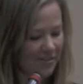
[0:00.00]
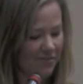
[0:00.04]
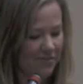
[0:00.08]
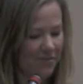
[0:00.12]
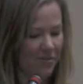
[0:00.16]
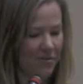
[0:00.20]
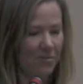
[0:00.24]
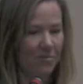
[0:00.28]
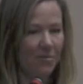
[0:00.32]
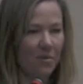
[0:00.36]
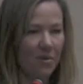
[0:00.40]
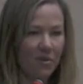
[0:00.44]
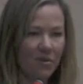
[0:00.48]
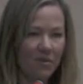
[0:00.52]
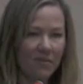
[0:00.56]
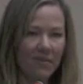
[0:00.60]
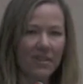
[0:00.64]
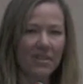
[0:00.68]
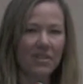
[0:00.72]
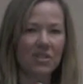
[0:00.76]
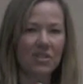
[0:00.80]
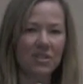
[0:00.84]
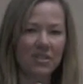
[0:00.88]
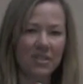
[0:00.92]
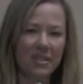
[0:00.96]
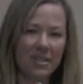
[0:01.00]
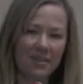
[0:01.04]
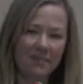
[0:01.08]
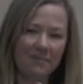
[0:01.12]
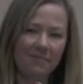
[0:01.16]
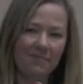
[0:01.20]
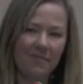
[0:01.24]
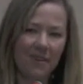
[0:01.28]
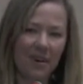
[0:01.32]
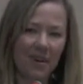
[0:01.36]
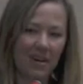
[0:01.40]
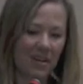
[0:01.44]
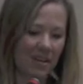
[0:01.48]
for the motivation to keep
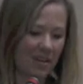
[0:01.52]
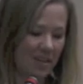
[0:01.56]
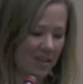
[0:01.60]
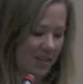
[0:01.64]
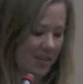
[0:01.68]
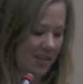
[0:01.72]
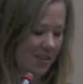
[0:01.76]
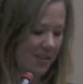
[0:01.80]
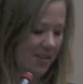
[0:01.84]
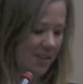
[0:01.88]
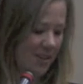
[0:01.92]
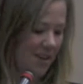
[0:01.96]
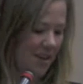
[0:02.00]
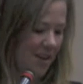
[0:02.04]
fighting,